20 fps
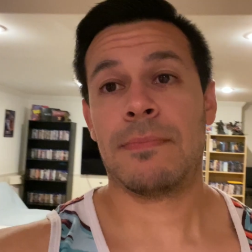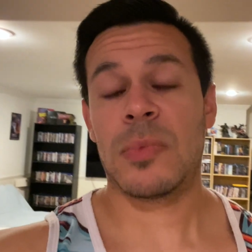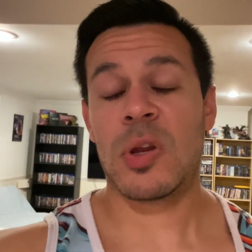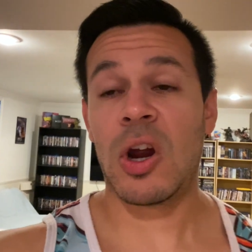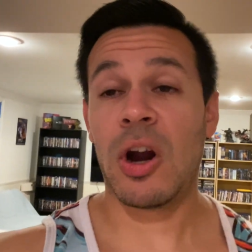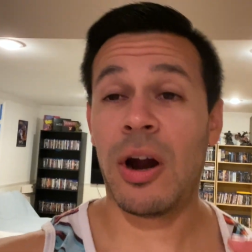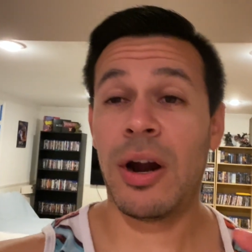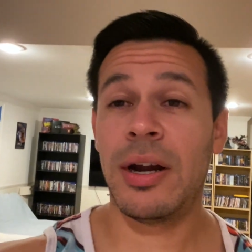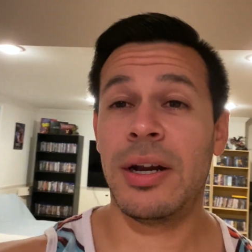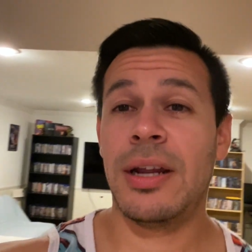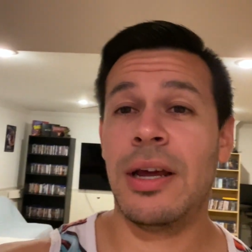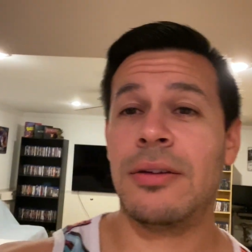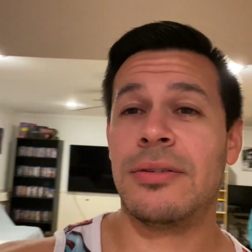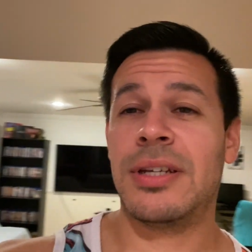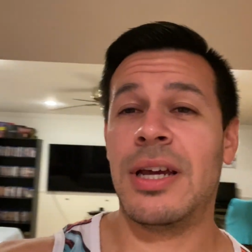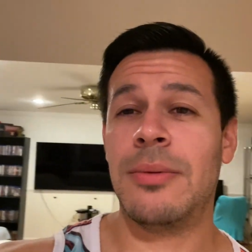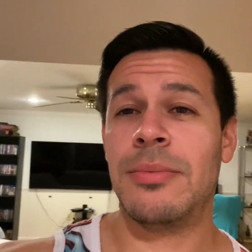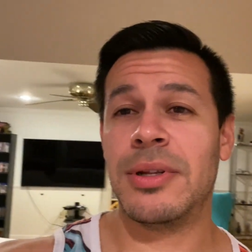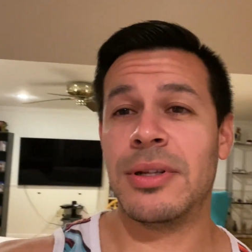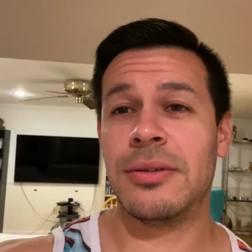All right, now
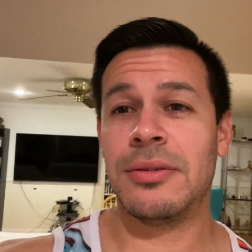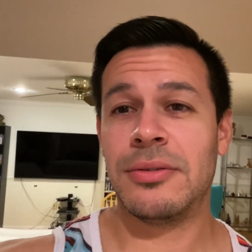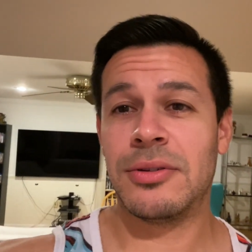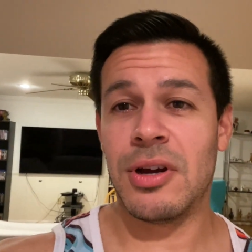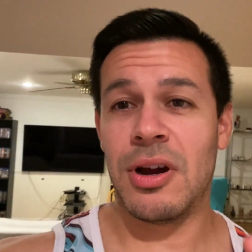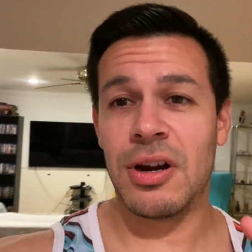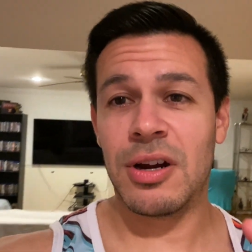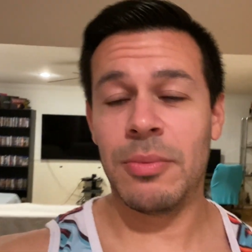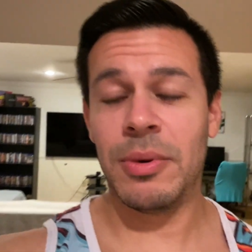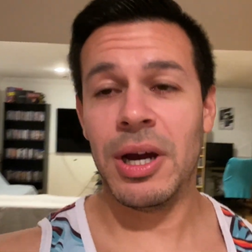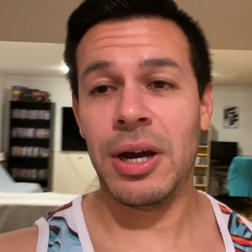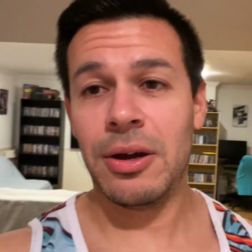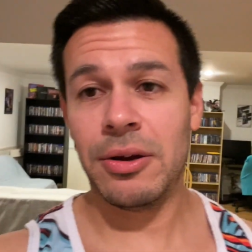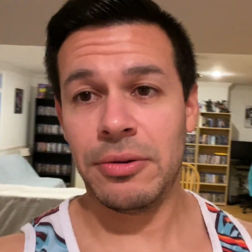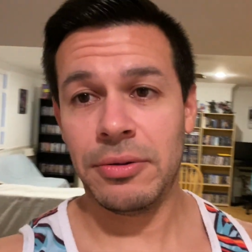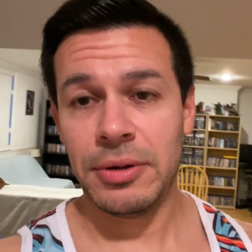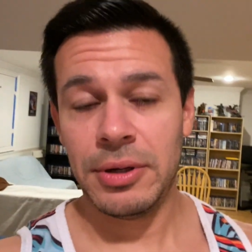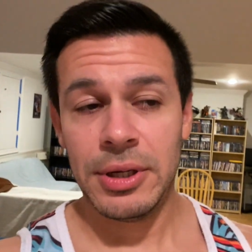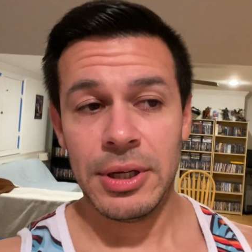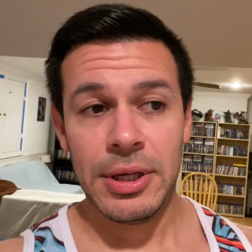time to talk
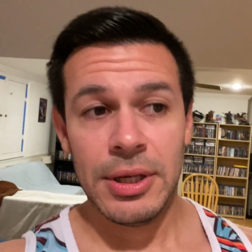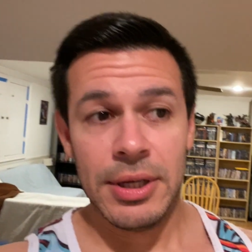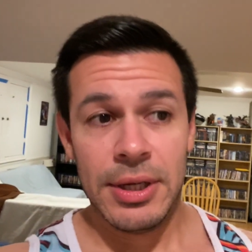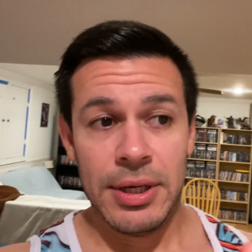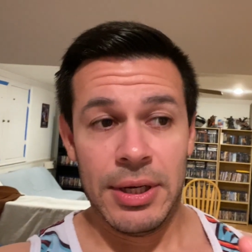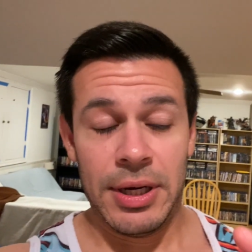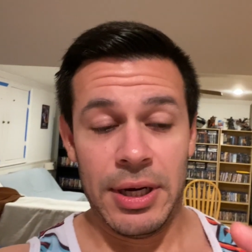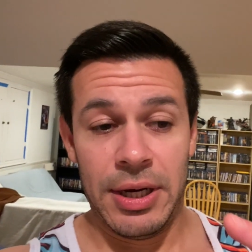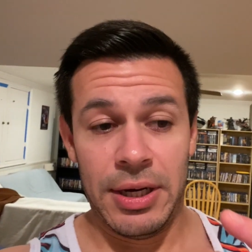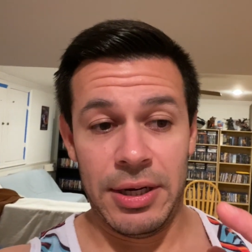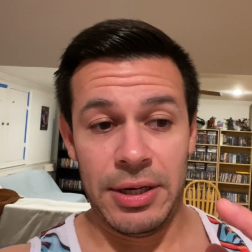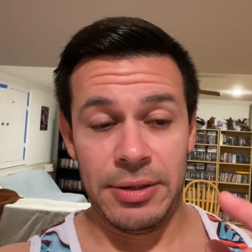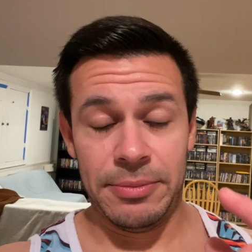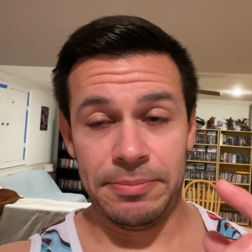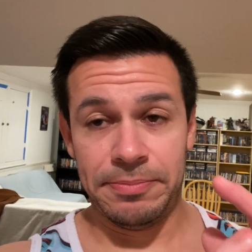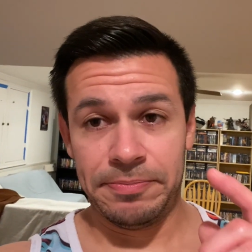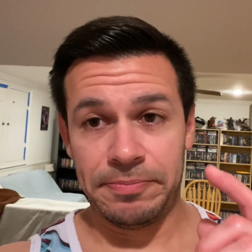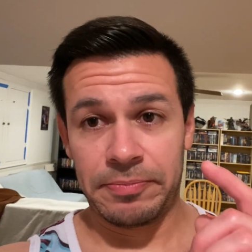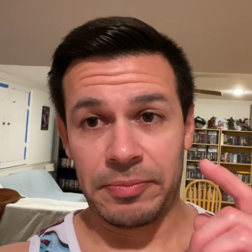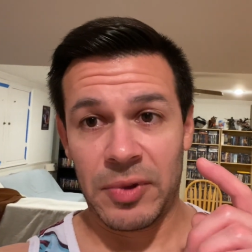about
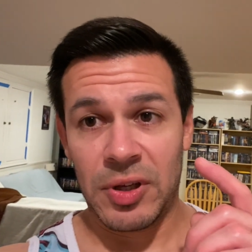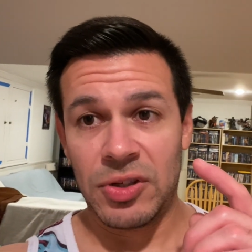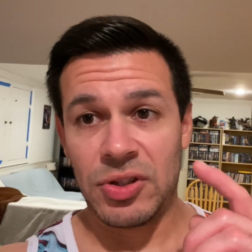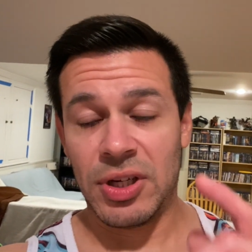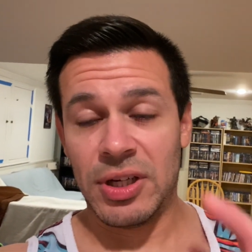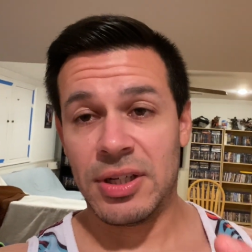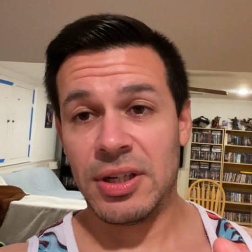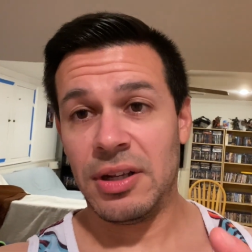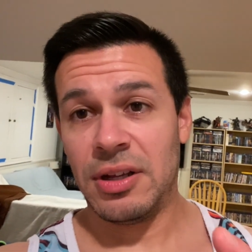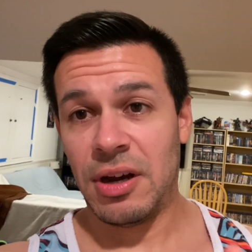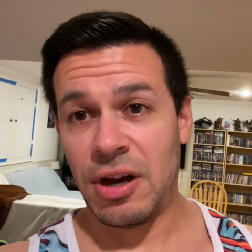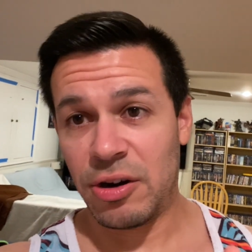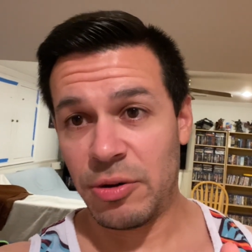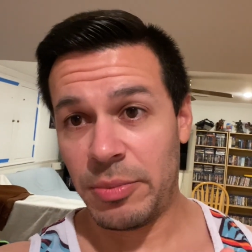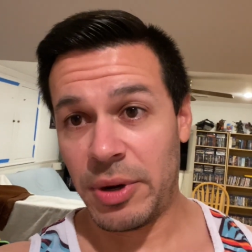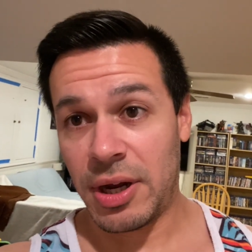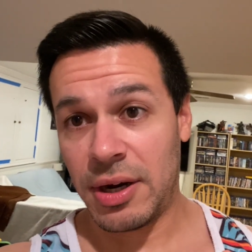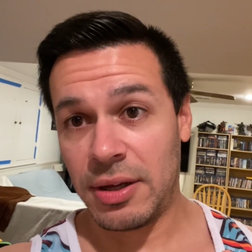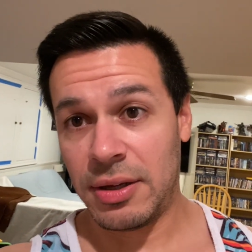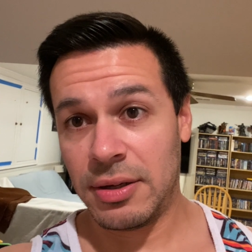Chantilly Auto
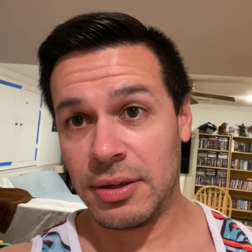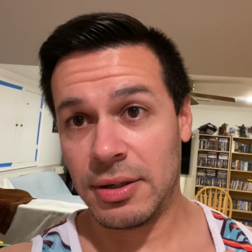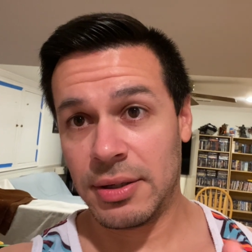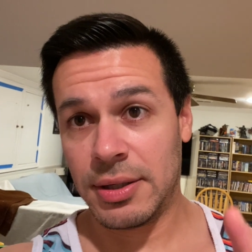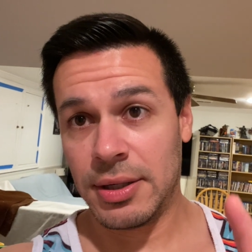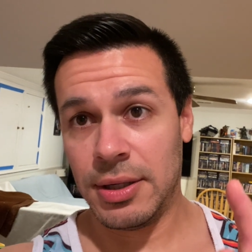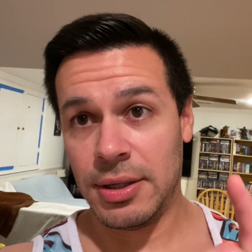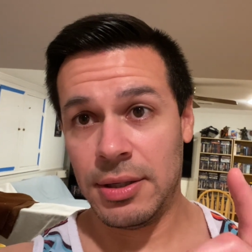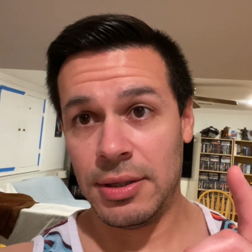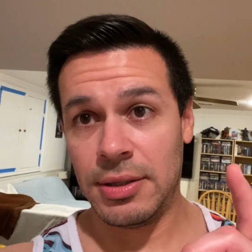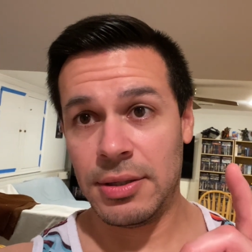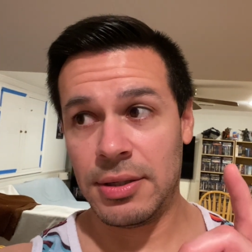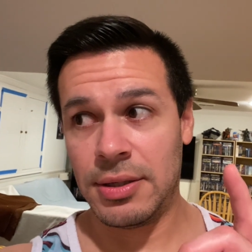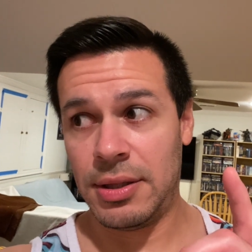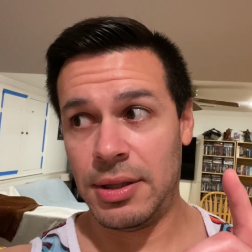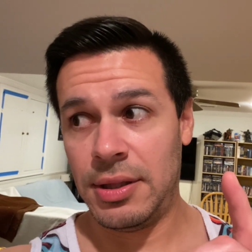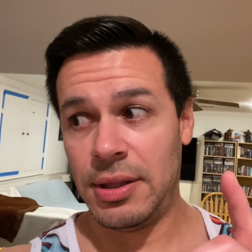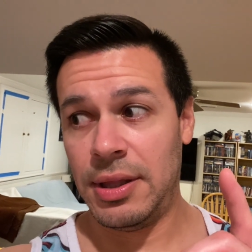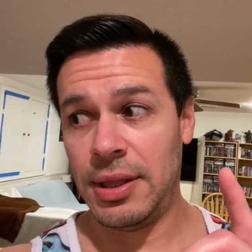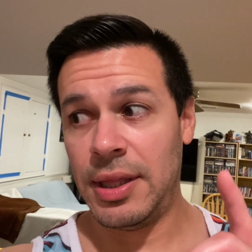Body because
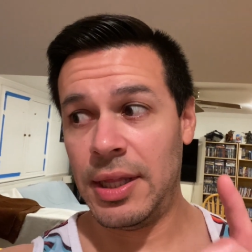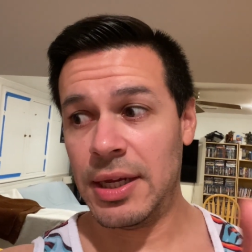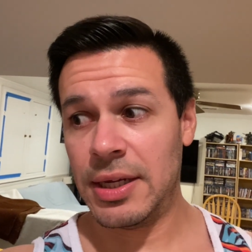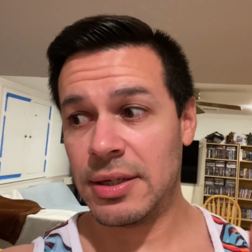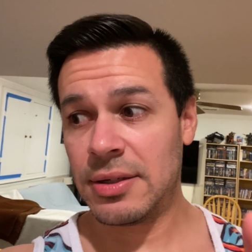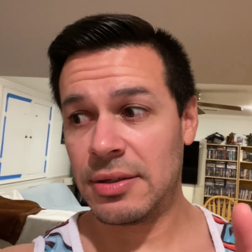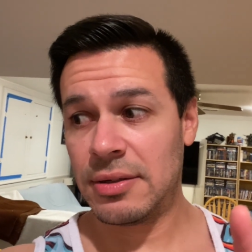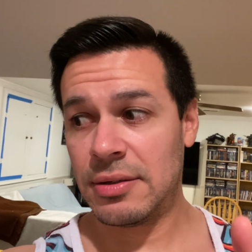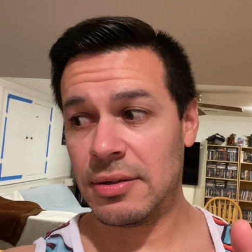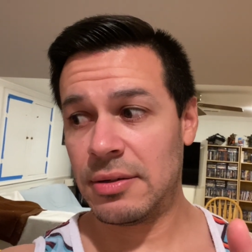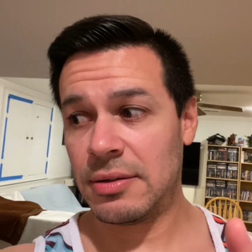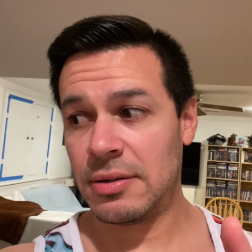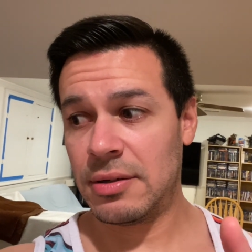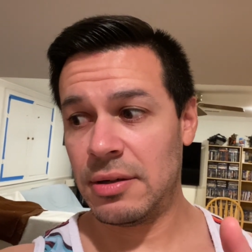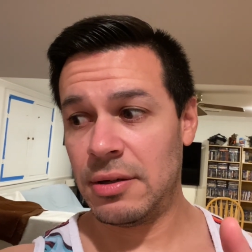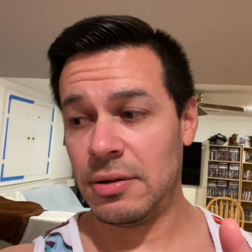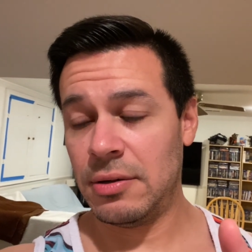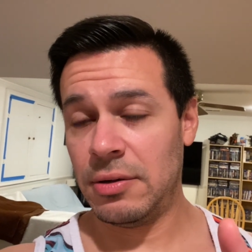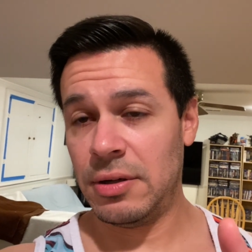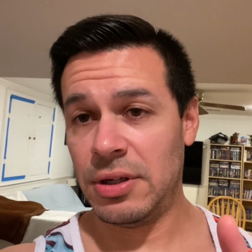this
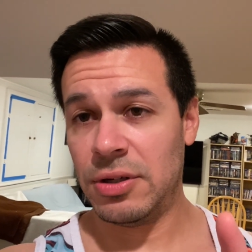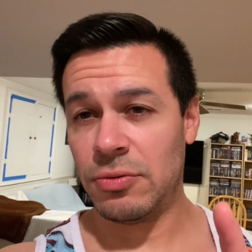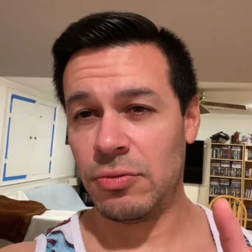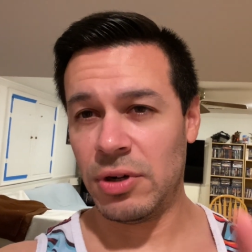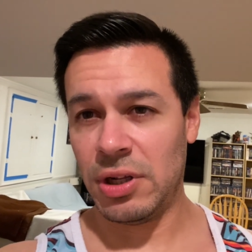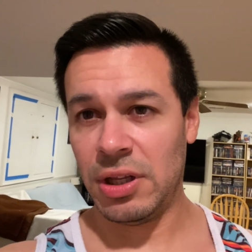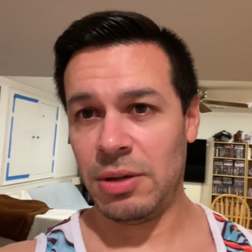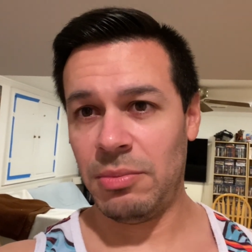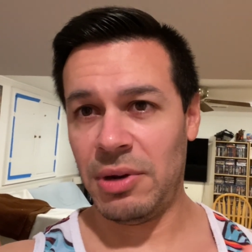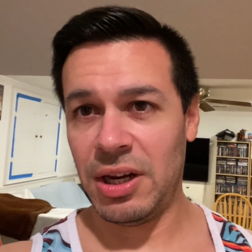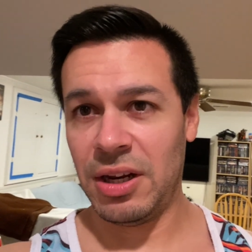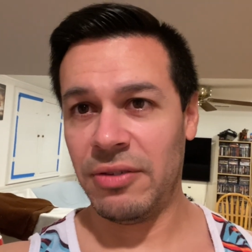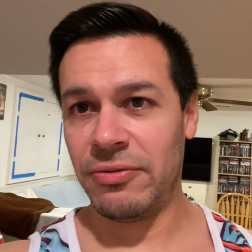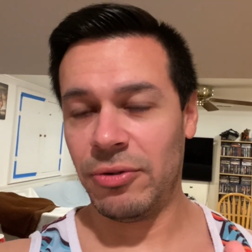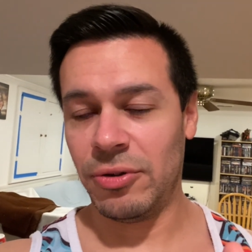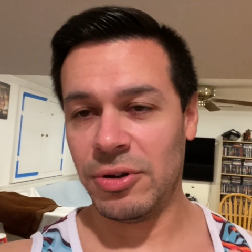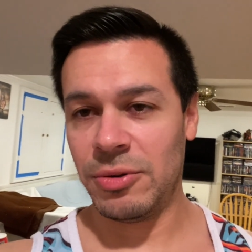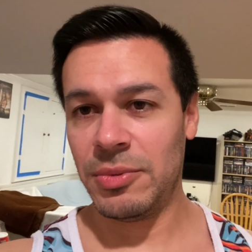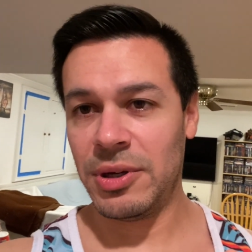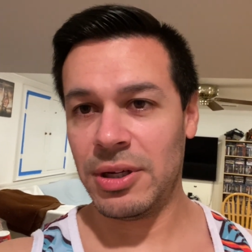is really
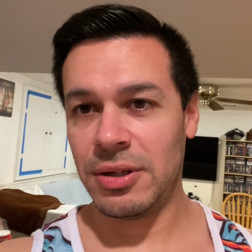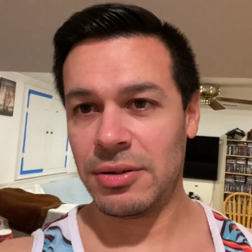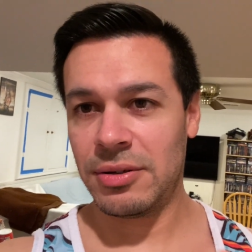meaningful to me.